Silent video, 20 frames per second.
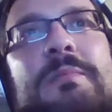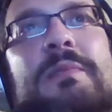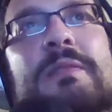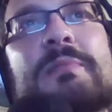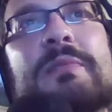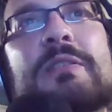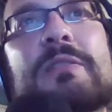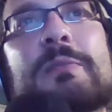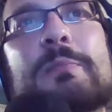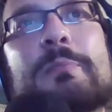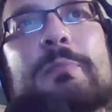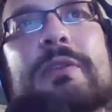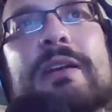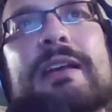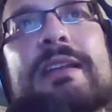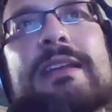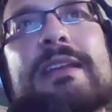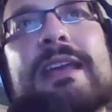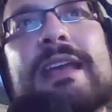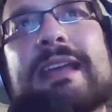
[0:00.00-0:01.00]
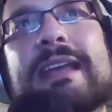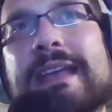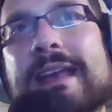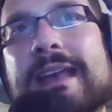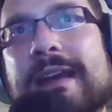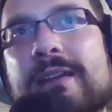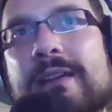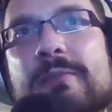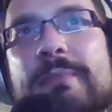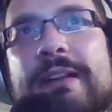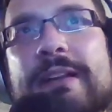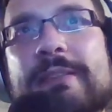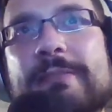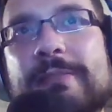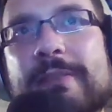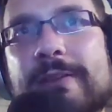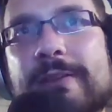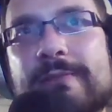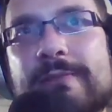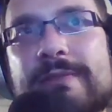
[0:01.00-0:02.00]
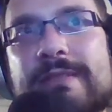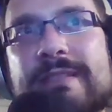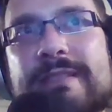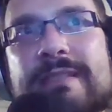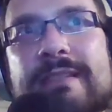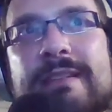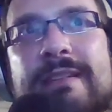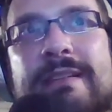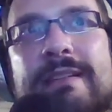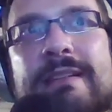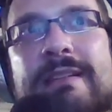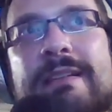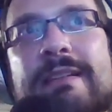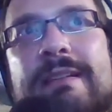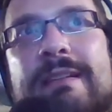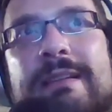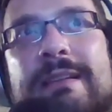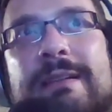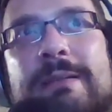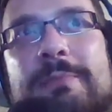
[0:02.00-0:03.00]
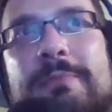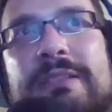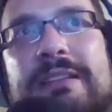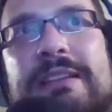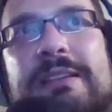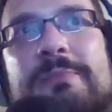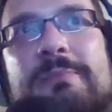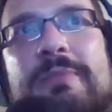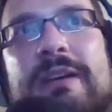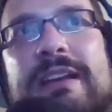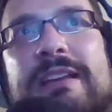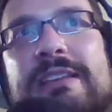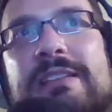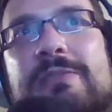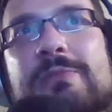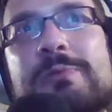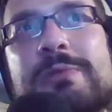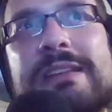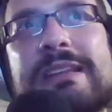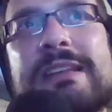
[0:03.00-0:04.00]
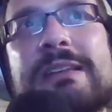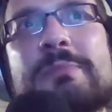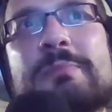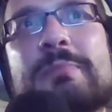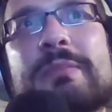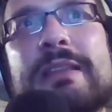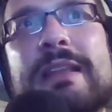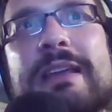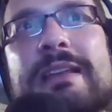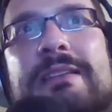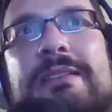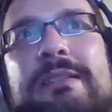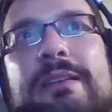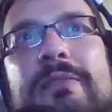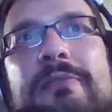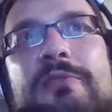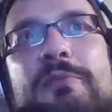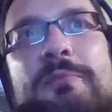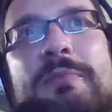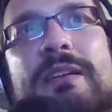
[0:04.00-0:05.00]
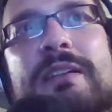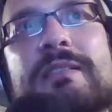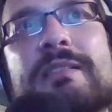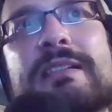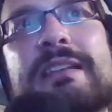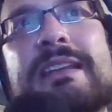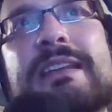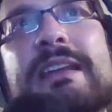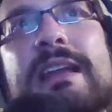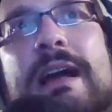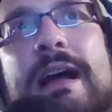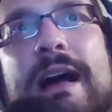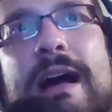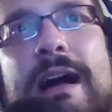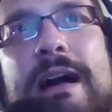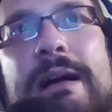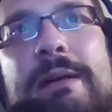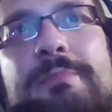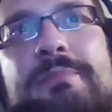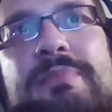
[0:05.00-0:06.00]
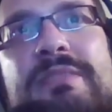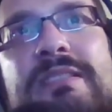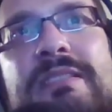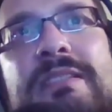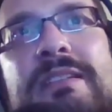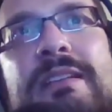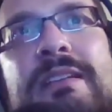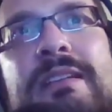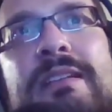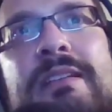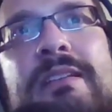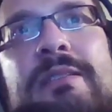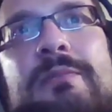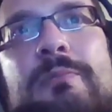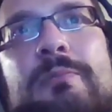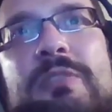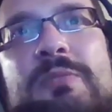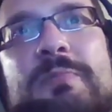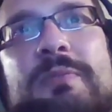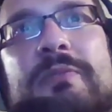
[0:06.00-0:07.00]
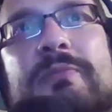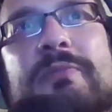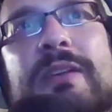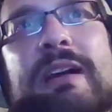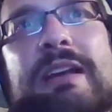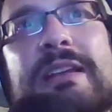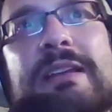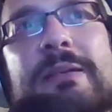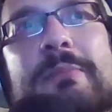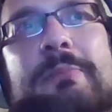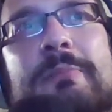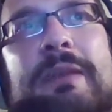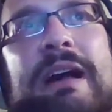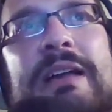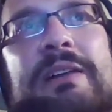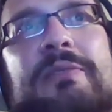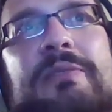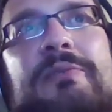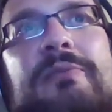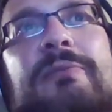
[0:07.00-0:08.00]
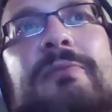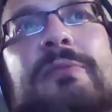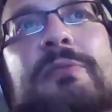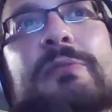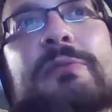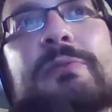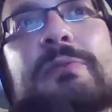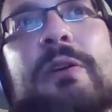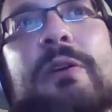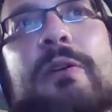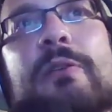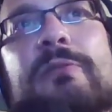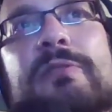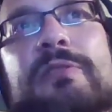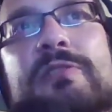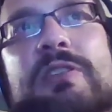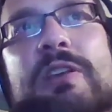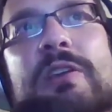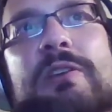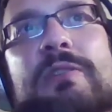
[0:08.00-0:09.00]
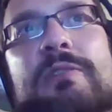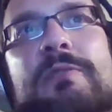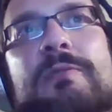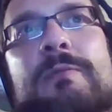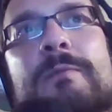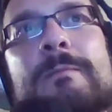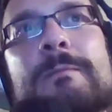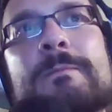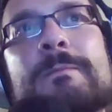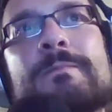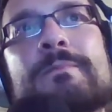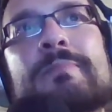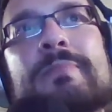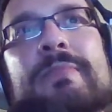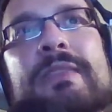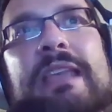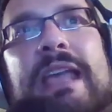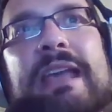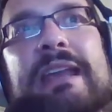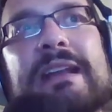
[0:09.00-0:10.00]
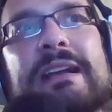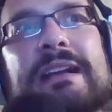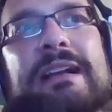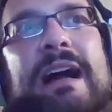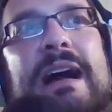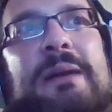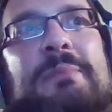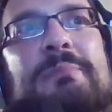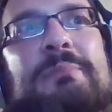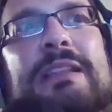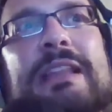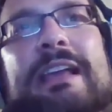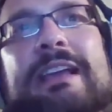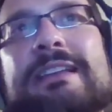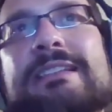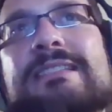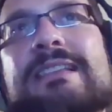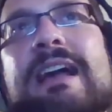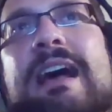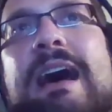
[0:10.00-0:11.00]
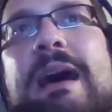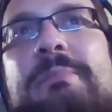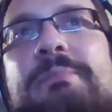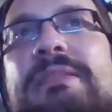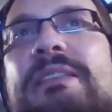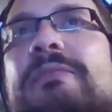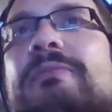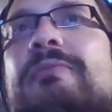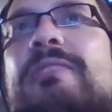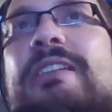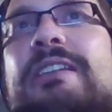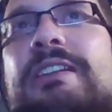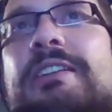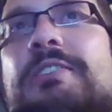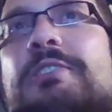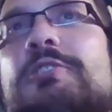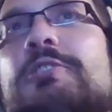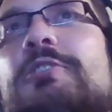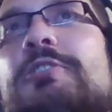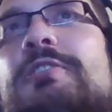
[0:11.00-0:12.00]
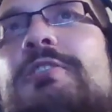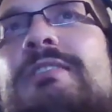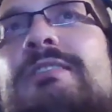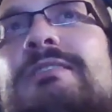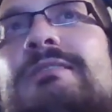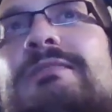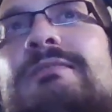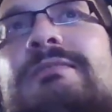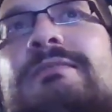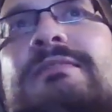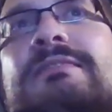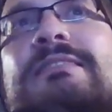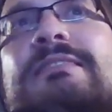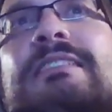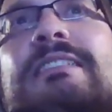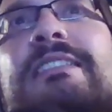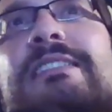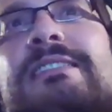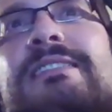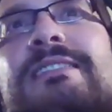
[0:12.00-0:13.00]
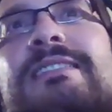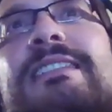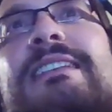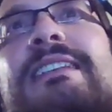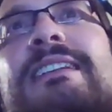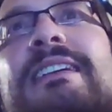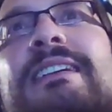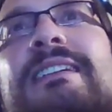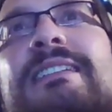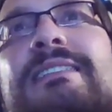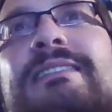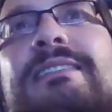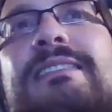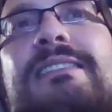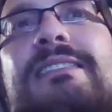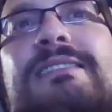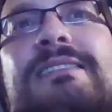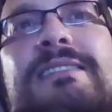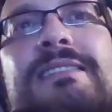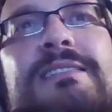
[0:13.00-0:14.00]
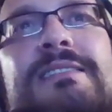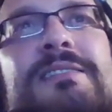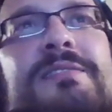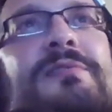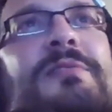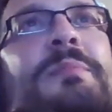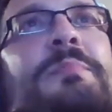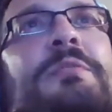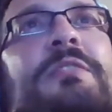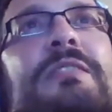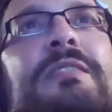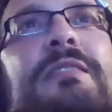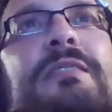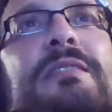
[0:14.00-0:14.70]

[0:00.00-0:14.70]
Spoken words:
both bread and caramel notes, completed by a unique blend of American hops, which provide a mild fruit overtone and a complex hoppy finish. Is the description on